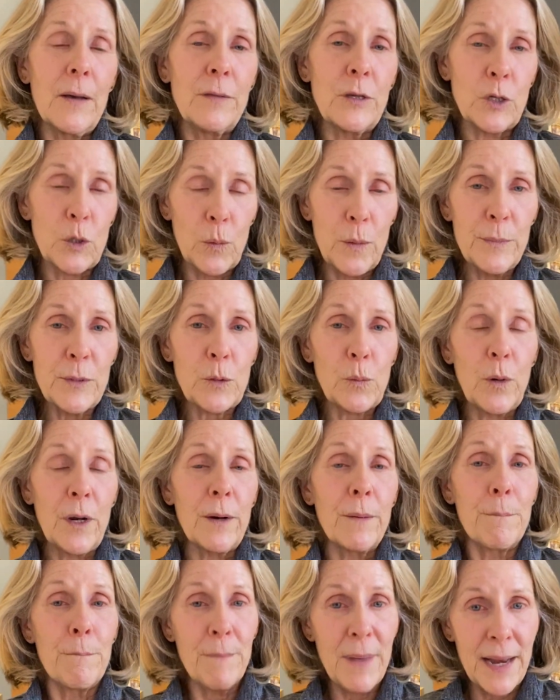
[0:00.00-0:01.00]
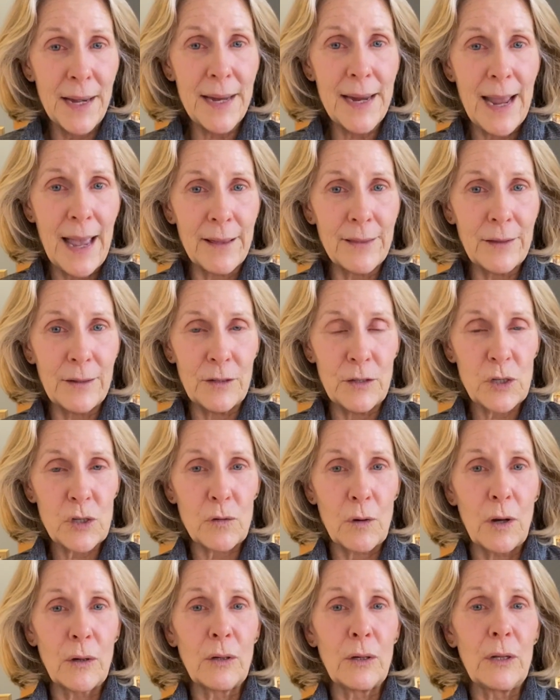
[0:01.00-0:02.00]
swim is where many athletes
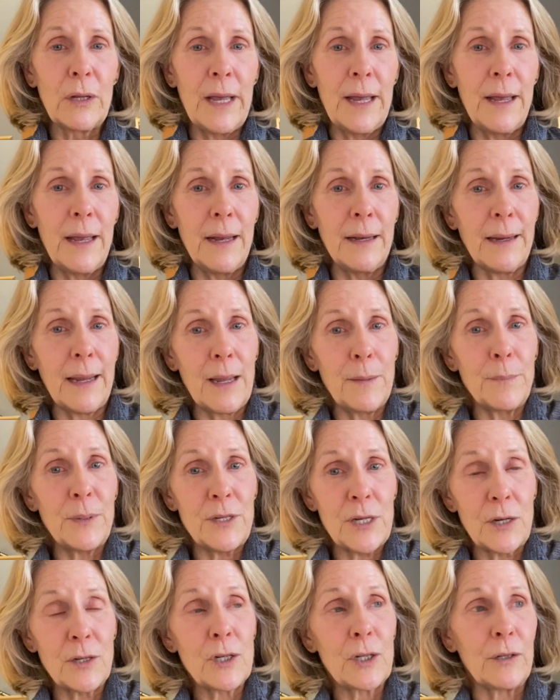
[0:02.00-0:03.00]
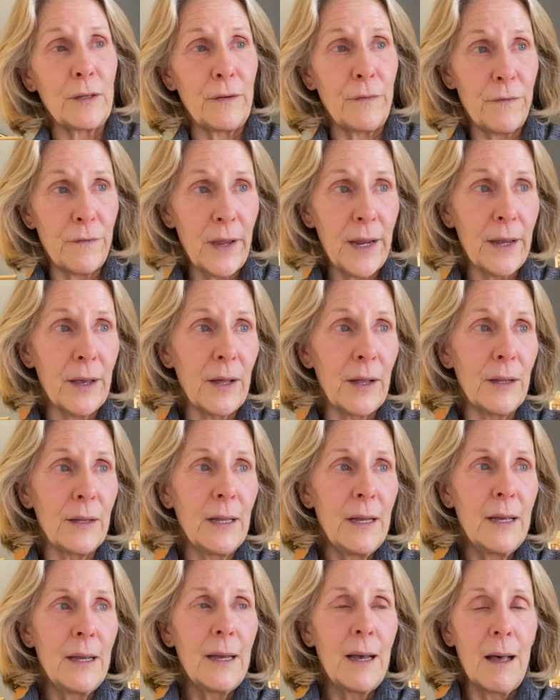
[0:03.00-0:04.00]
struggle and can potentially
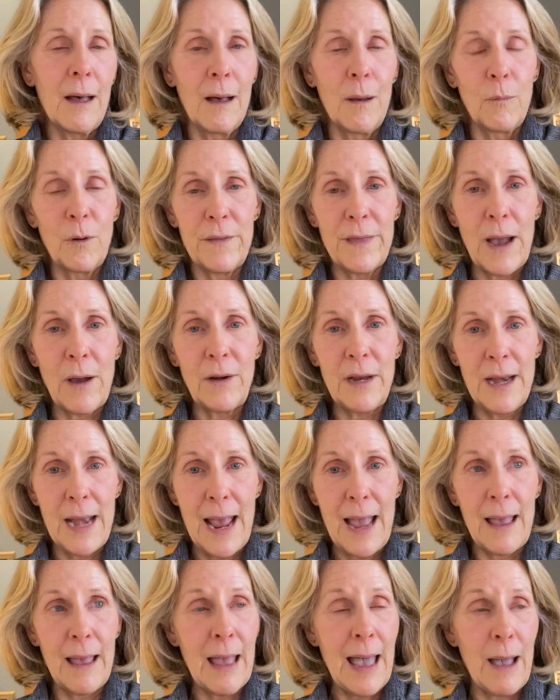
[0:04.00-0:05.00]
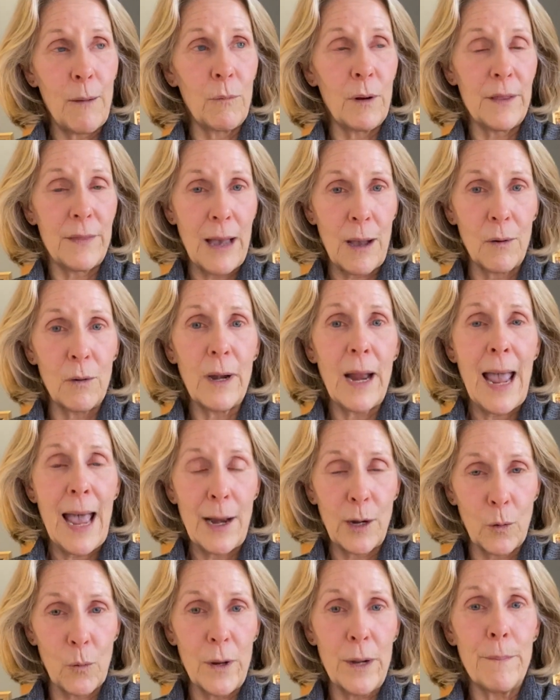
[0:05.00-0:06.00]
fail without
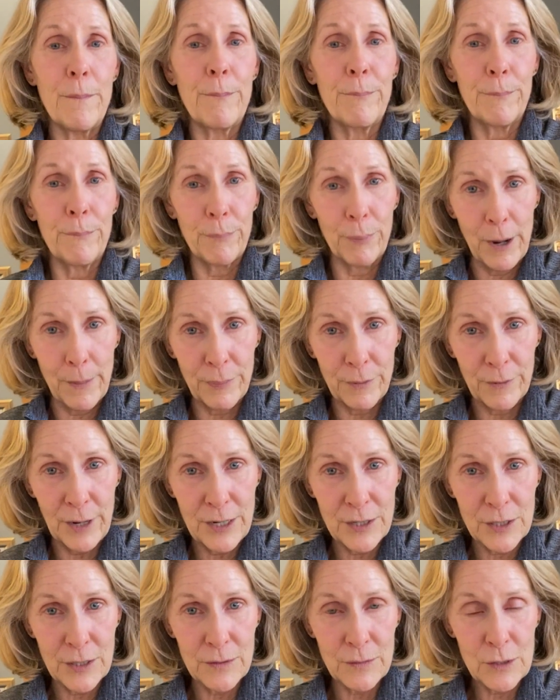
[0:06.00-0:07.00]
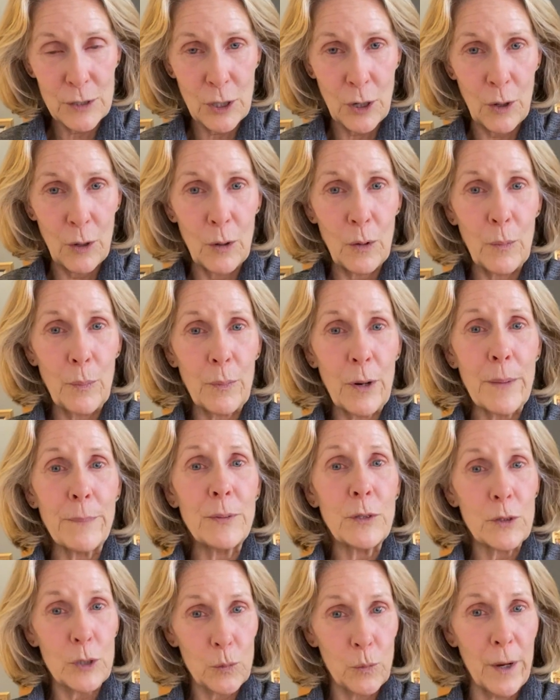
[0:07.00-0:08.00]
adequate preparation. So prep
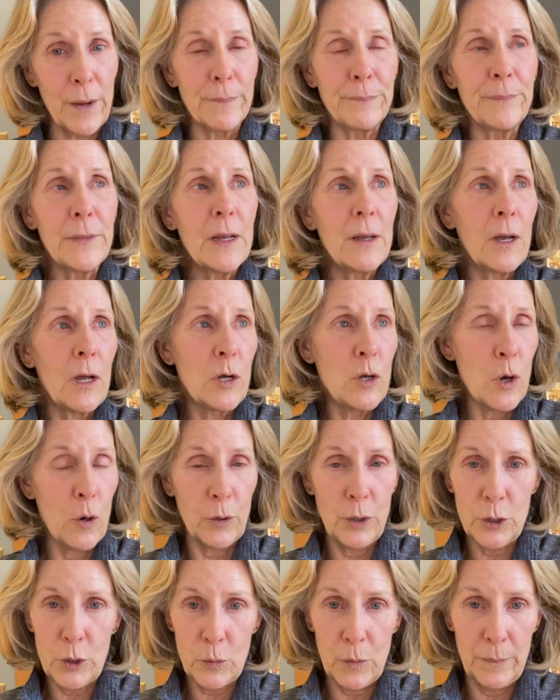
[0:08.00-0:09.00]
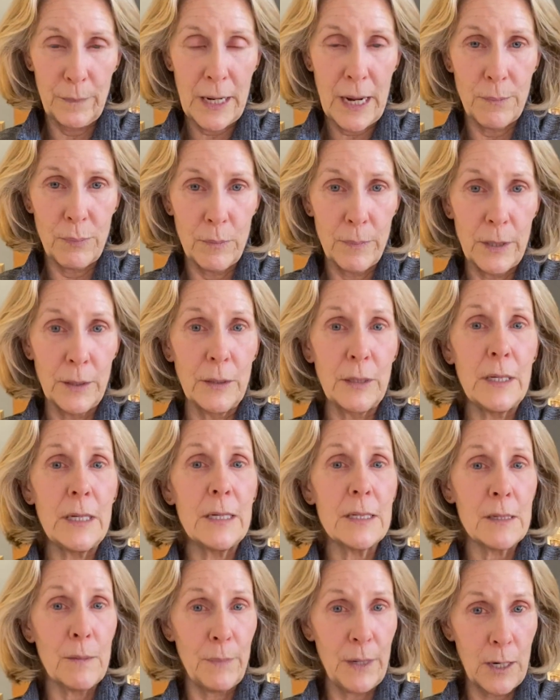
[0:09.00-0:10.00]
your swim, know your swim
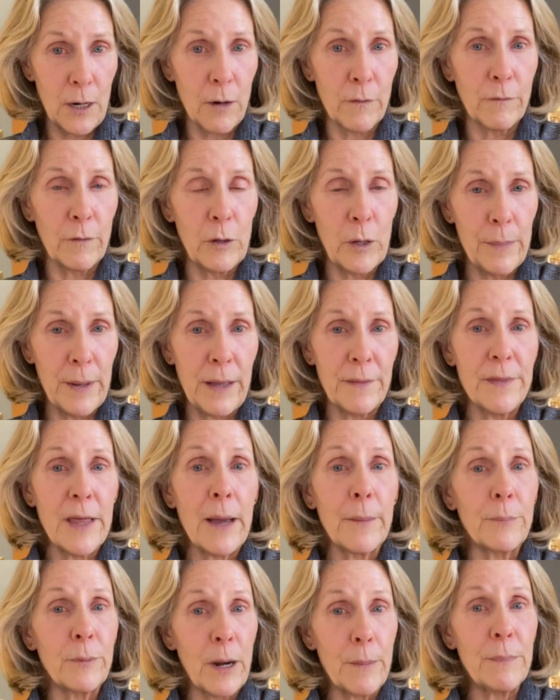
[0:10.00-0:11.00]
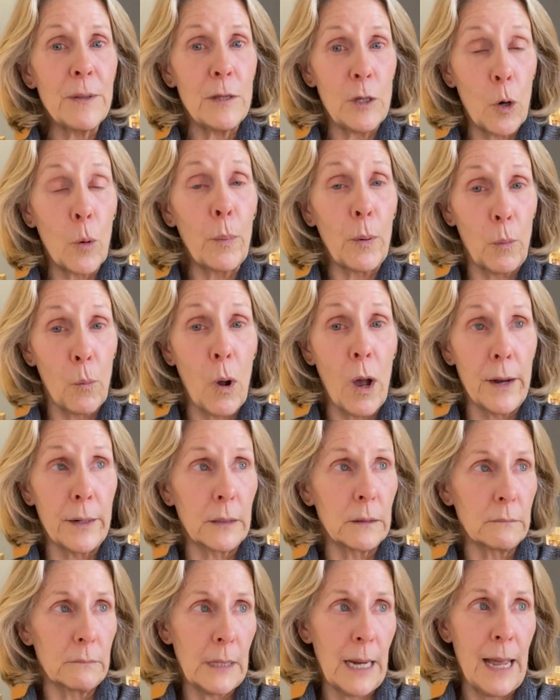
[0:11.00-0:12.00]
capabilities, and be careful about that. Prep in the open
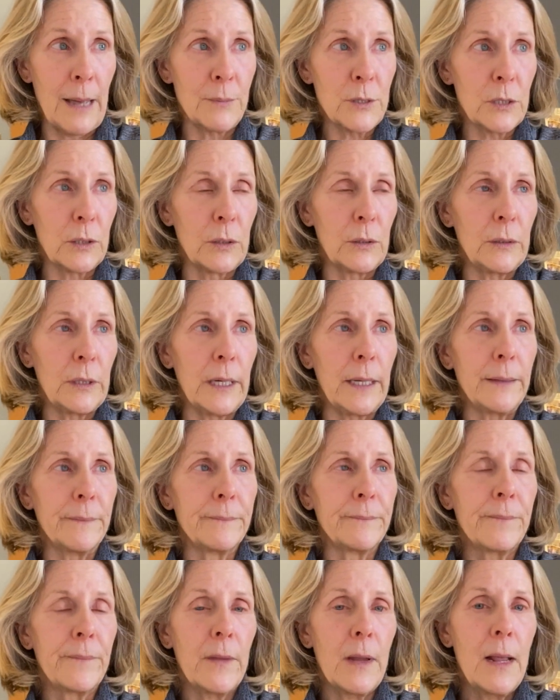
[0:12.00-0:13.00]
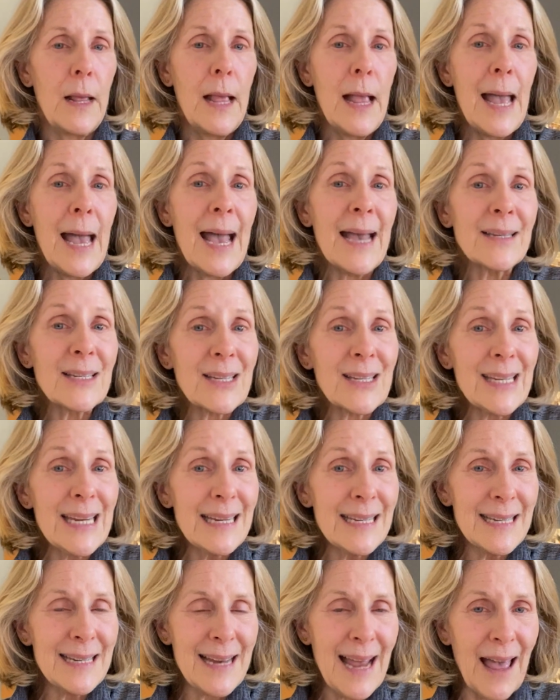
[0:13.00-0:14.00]
water, absolutely. As a
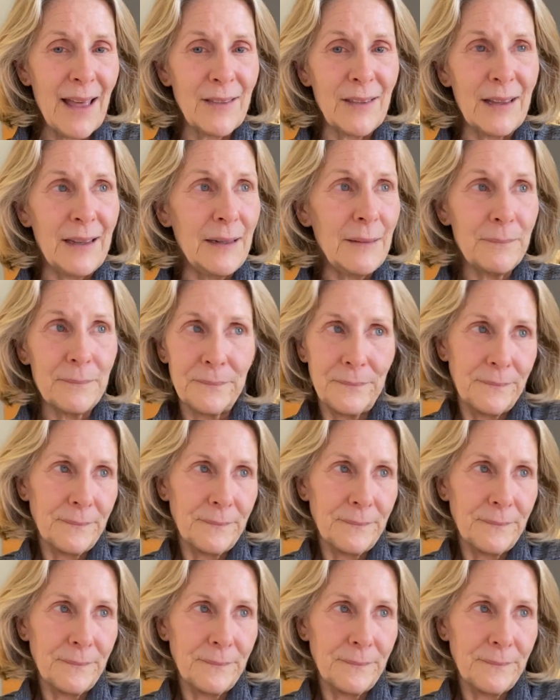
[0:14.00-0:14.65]
seasoned athlete,